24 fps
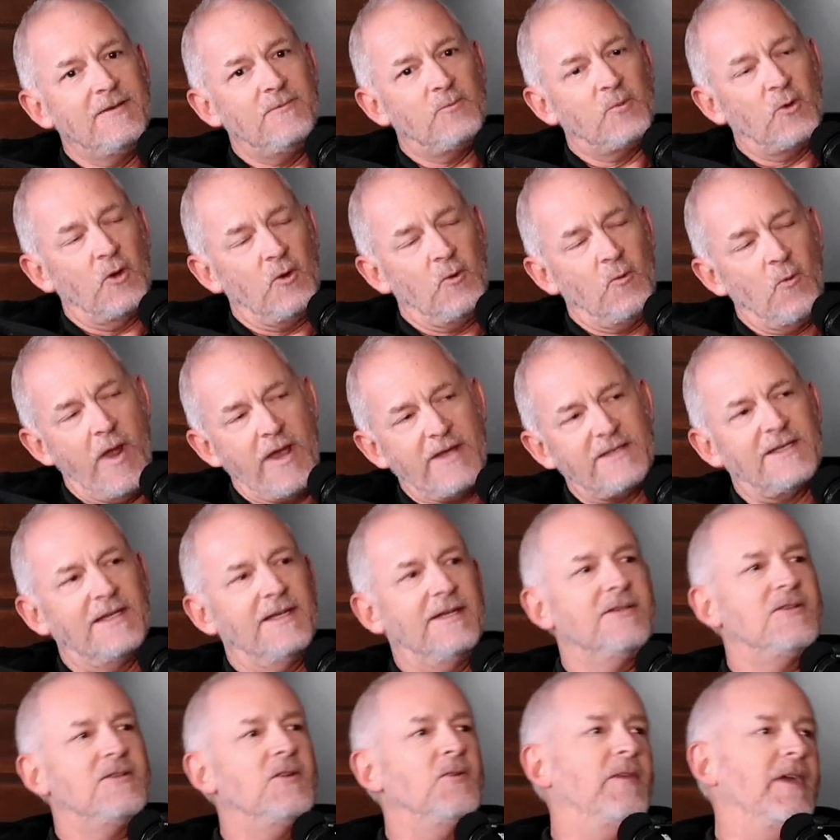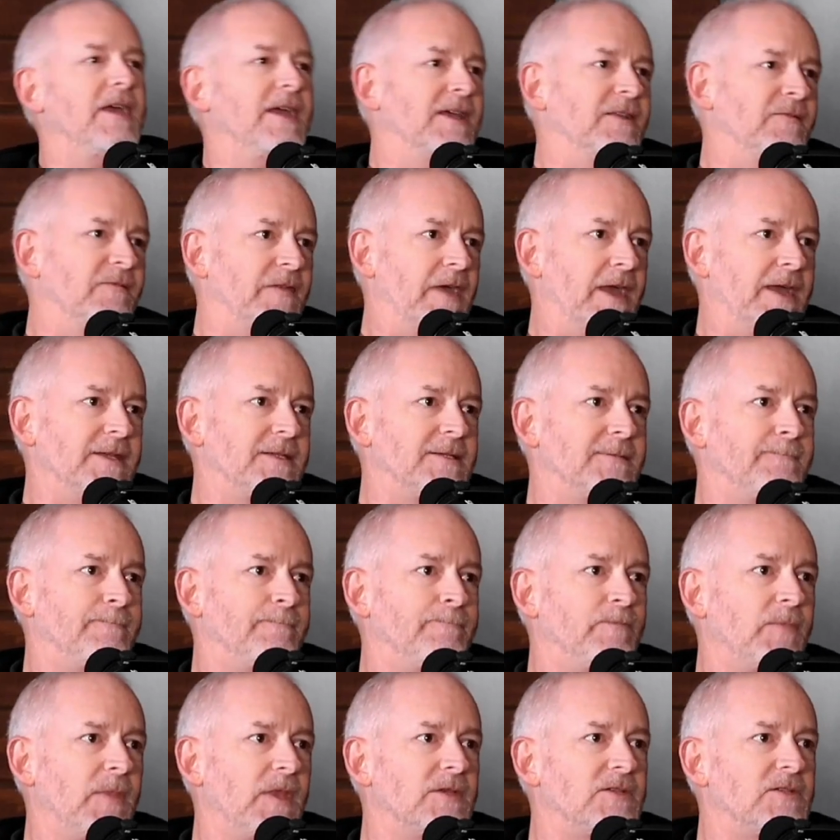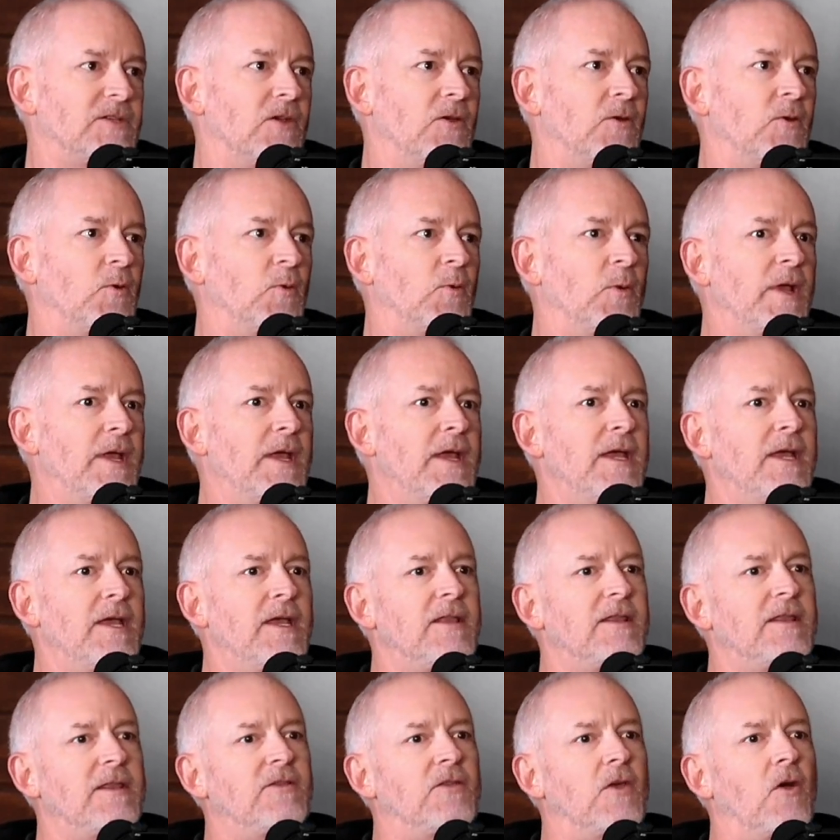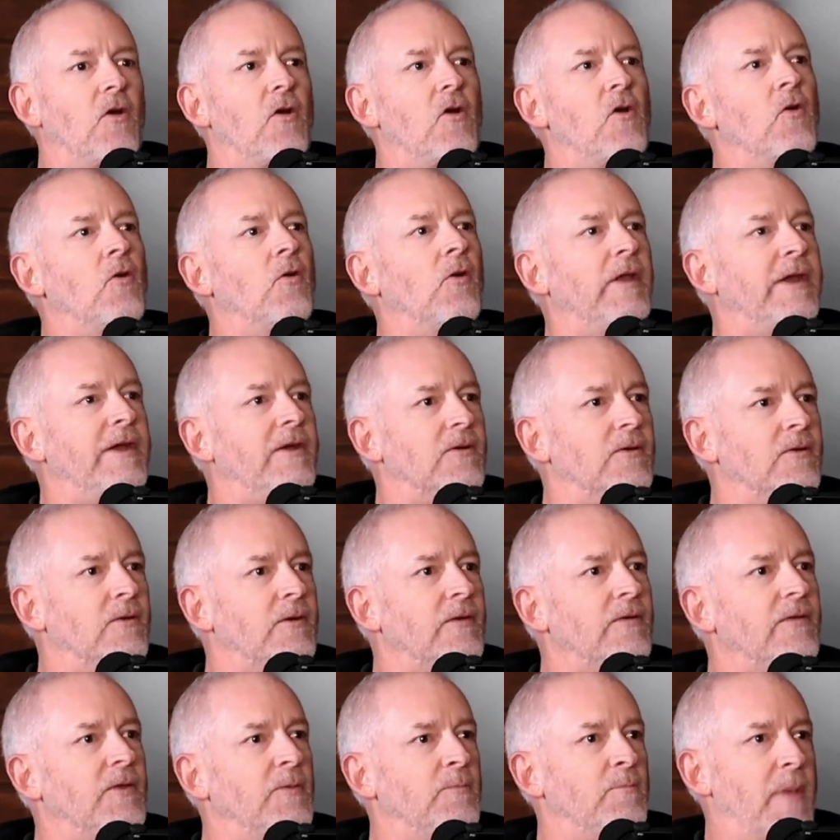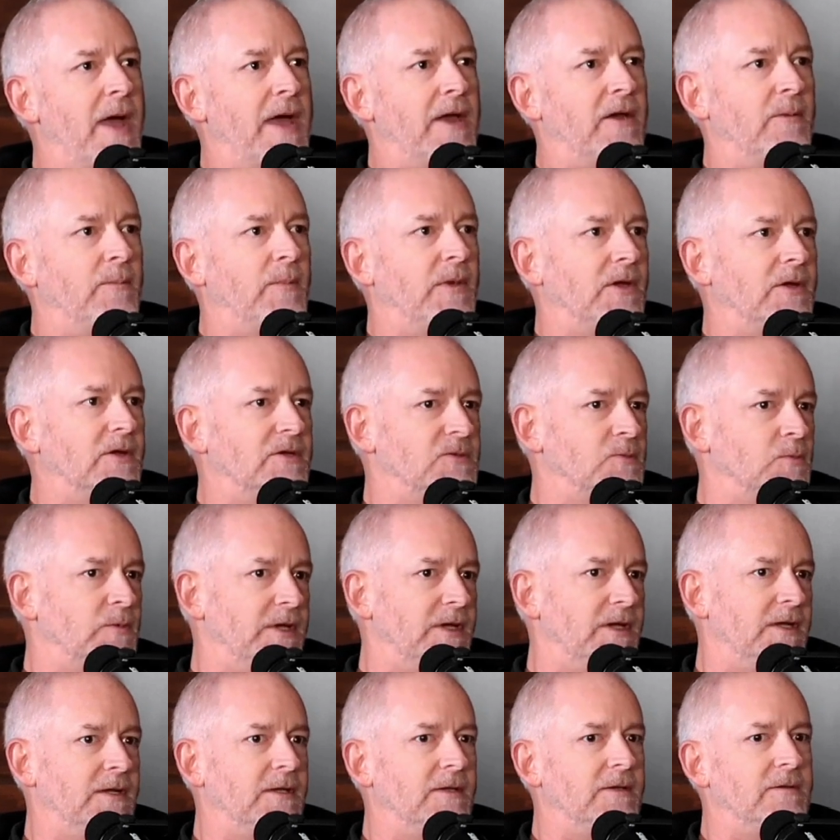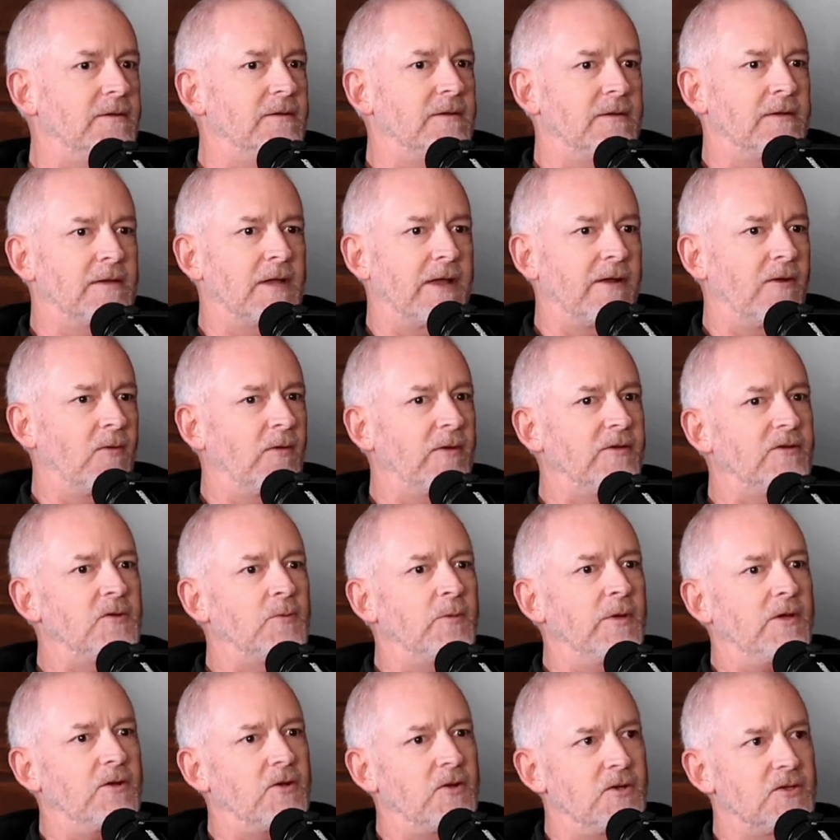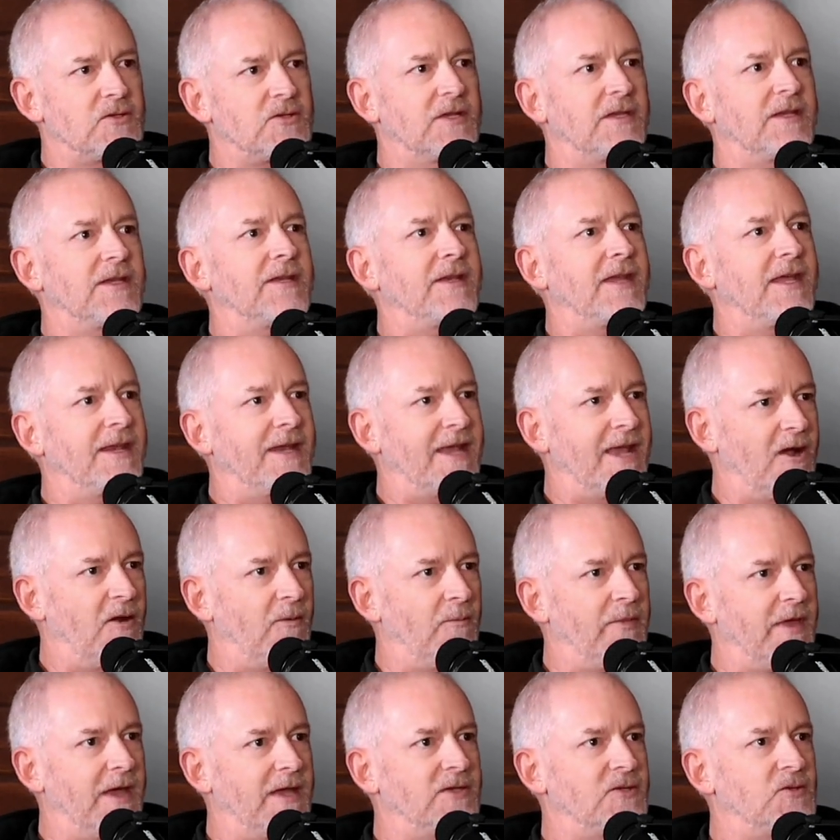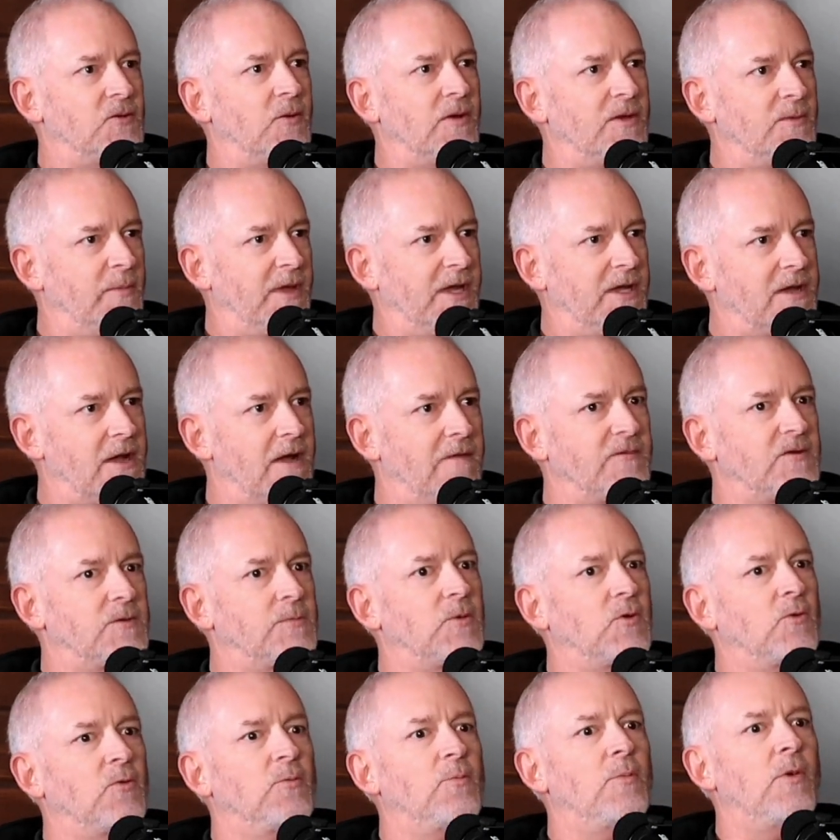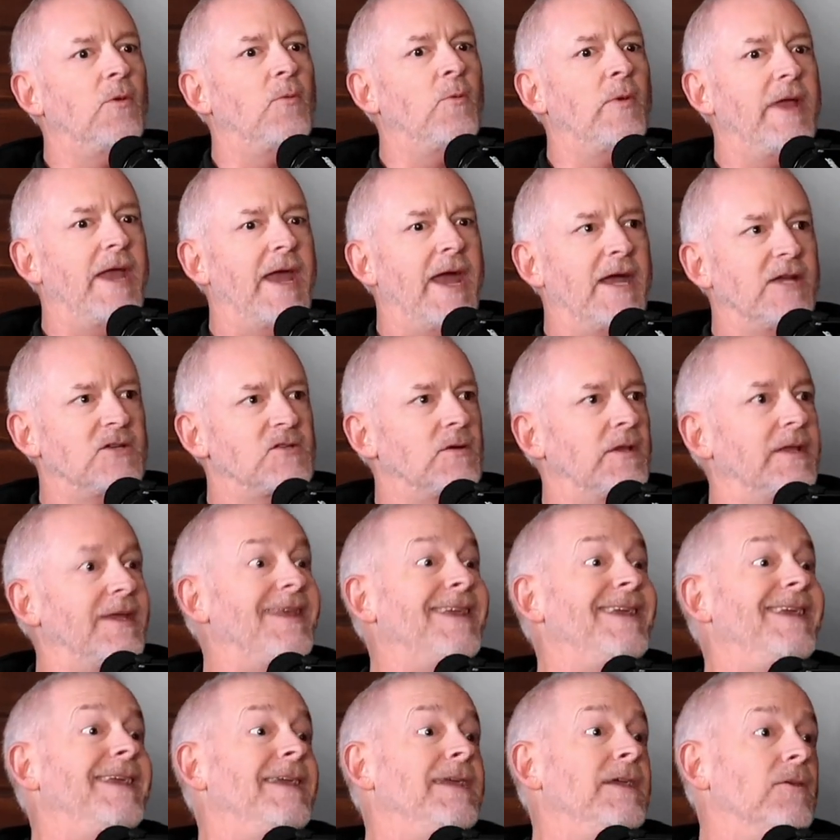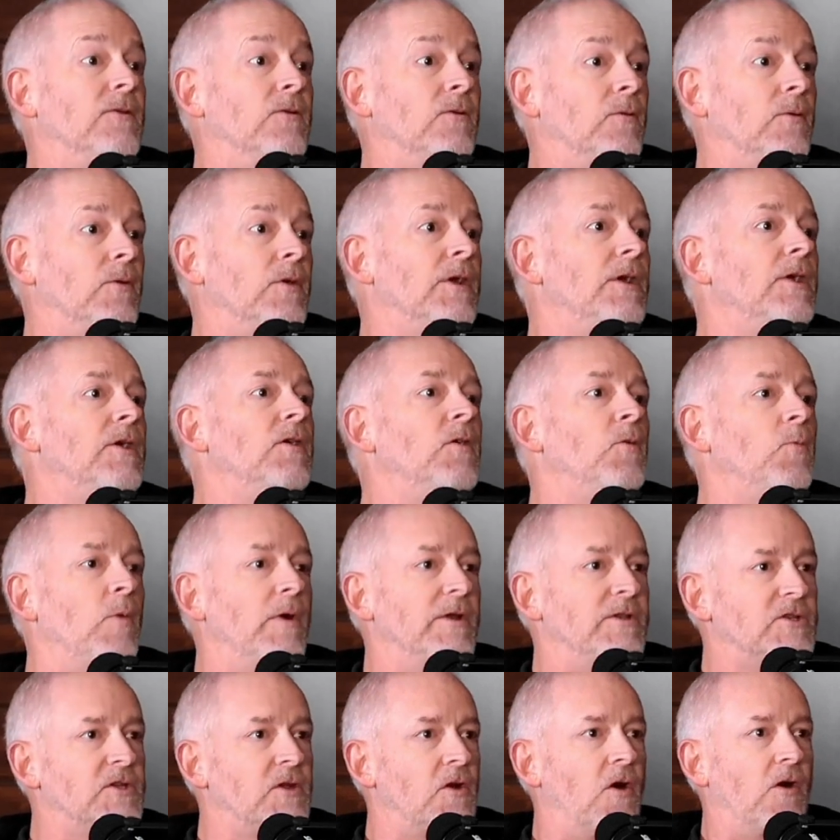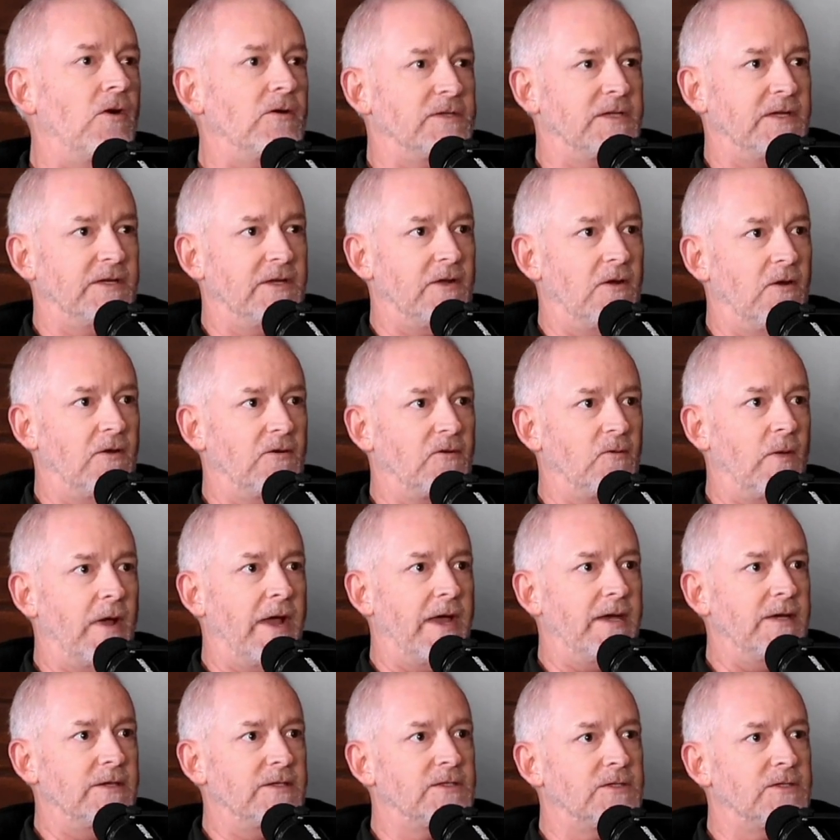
progressing to the end phase. So the earlier, the better, because we not only do we cushion and help that joint be comfortable, but we actually heal what's causing the arthritis.